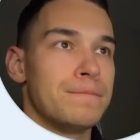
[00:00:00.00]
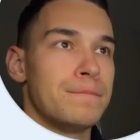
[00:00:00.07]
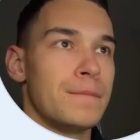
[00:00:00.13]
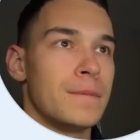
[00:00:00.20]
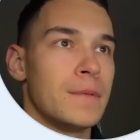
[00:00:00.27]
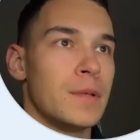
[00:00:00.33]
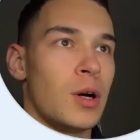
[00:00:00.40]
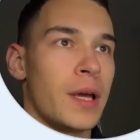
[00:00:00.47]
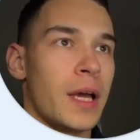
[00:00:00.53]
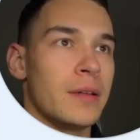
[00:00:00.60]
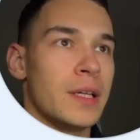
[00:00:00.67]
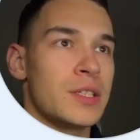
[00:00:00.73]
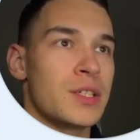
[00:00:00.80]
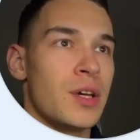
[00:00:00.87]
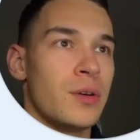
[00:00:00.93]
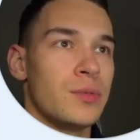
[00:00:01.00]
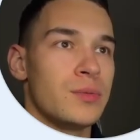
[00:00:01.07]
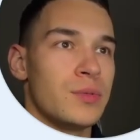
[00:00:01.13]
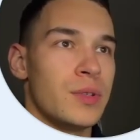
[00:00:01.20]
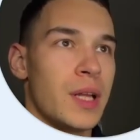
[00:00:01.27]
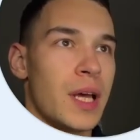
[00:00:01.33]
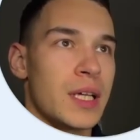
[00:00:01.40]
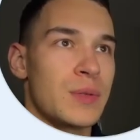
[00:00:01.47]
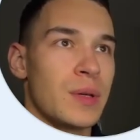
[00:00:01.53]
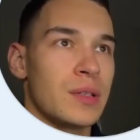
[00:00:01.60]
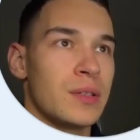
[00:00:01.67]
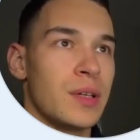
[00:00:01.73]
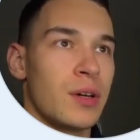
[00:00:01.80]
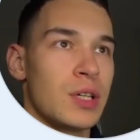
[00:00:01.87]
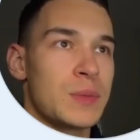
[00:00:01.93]
Okay, let's go to the next one.
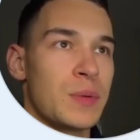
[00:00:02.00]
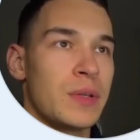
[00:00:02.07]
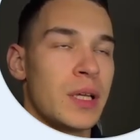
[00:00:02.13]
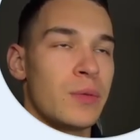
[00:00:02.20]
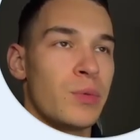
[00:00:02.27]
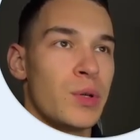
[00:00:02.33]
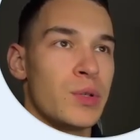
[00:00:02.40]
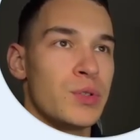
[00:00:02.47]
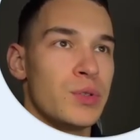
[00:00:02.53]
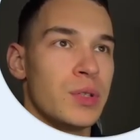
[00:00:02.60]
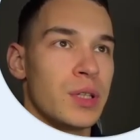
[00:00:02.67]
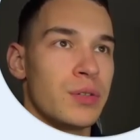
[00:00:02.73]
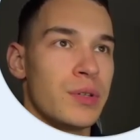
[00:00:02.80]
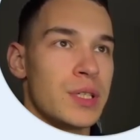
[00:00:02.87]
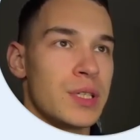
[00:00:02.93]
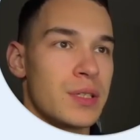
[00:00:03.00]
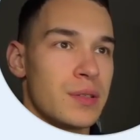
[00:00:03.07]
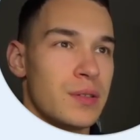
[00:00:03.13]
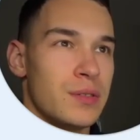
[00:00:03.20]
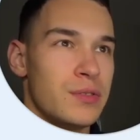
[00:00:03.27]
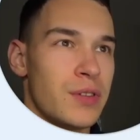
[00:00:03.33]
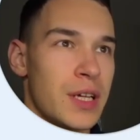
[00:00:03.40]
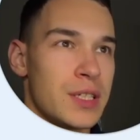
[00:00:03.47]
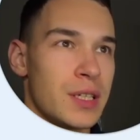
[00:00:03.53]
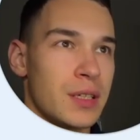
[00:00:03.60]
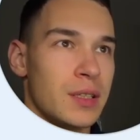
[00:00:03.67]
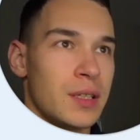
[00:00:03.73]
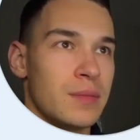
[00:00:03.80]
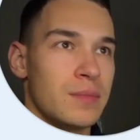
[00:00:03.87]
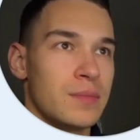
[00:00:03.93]
The cost per landing page view increased
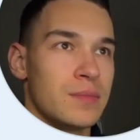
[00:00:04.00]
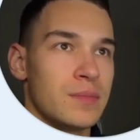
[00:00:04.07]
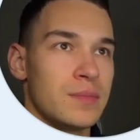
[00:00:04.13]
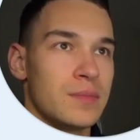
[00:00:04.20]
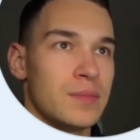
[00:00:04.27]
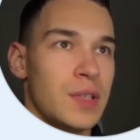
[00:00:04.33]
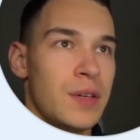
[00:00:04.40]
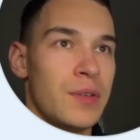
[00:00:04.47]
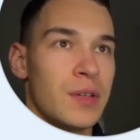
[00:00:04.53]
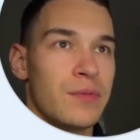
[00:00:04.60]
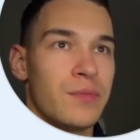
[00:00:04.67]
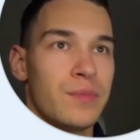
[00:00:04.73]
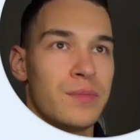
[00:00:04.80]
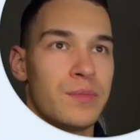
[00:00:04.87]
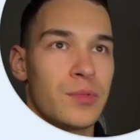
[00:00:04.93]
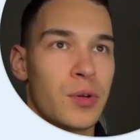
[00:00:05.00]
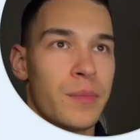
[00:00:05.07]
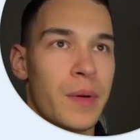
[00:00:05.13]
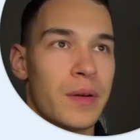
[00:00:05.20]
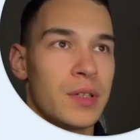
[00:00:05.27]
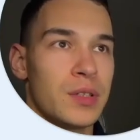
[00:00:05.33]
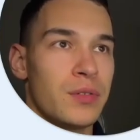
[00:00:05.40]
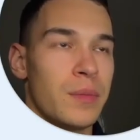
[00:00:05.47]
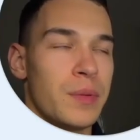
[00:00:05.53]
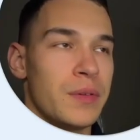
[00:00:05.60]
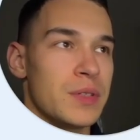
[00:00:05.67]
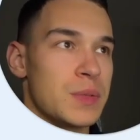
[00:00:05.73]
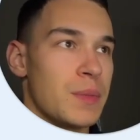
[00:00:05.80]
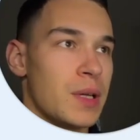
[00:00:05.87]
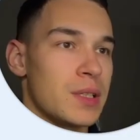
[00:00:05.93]
drastically, even comparing to the
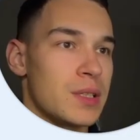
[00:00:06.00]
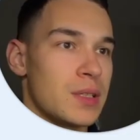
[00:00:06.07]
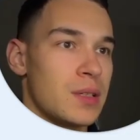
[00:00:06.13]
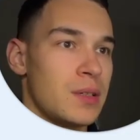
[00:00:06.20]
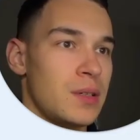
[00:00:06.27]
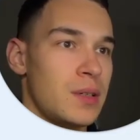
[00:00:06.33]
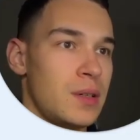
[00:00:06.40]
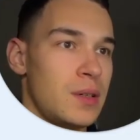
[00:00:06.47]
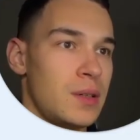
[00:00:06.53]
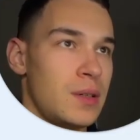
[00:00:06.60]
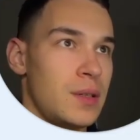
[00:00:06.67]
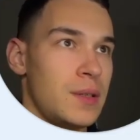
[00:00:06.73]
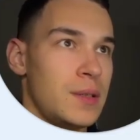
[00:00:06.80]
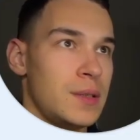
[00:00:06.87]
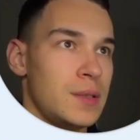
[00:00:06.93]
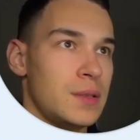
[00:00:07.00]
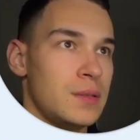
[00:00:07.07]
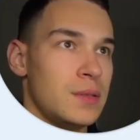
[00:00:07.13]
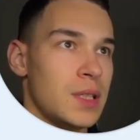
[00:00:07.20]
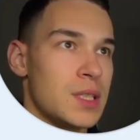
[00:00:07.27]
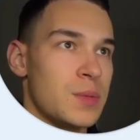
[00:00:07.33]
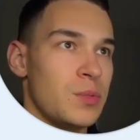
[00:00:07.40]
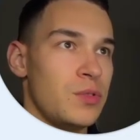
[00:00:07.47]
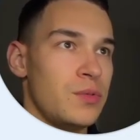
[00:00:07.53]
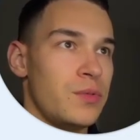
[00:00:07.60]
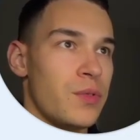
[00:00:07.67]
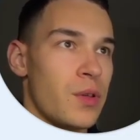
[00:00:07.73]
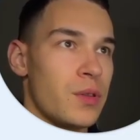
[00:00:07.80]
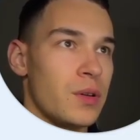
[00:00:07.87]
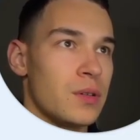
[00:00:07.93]
previous months. Let's move
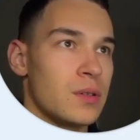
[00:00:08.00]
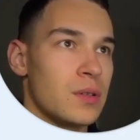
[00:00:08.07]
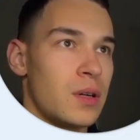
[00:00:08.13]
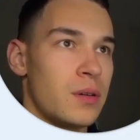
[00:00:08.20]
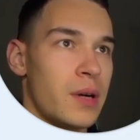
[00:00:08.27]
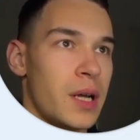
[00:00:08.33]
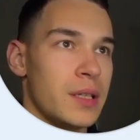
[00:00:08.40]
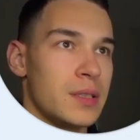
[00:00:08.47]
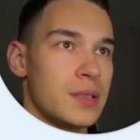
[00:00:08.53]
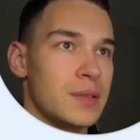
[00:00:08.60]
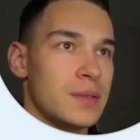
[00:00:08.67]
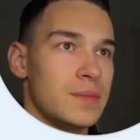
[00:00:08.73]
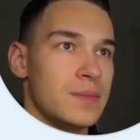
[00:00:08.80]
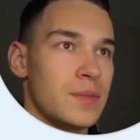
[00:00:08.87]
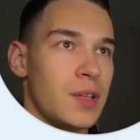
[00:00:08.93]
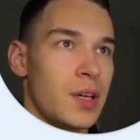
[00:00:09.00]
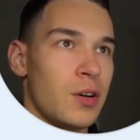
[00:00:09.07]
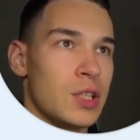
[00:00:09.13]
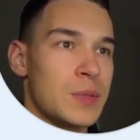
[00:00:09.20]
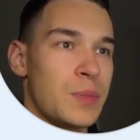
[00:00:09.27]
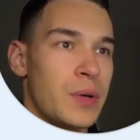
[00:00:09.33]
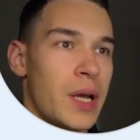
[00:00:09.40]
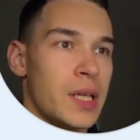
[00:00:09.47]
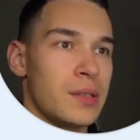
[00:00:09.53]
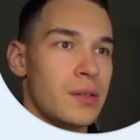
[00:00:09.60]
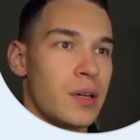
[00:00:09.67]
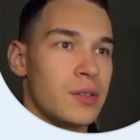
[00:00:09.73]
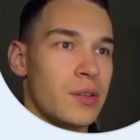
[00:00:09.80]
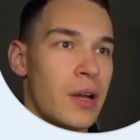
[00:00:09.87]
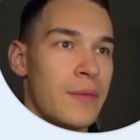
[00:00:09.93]
further. All right. The cost per ad
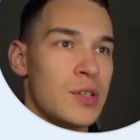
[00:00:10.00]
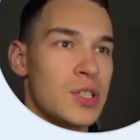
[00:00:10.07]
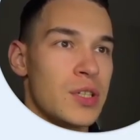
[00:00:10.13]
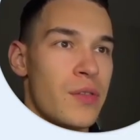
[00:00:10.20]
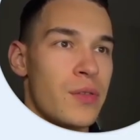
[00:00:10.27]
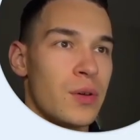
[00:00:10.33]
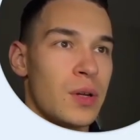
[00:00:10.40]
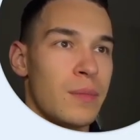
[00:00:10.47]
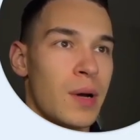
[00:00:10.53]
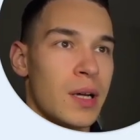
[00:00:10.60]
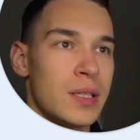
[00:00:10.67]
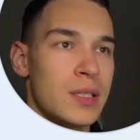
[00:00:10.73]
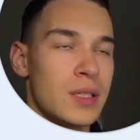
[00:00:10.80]
account on average is $30.